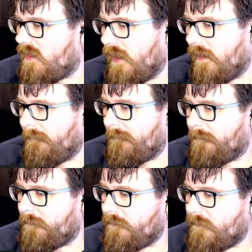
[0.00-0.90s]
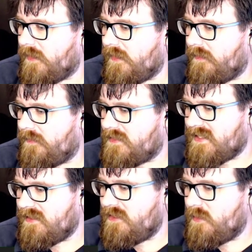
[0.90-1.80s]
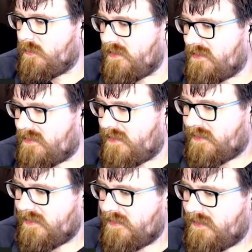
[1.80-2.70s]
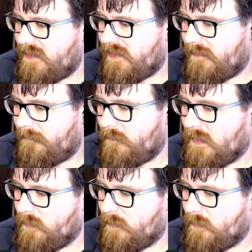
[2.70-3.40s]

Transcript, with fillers: Um, there's something new on the internet um,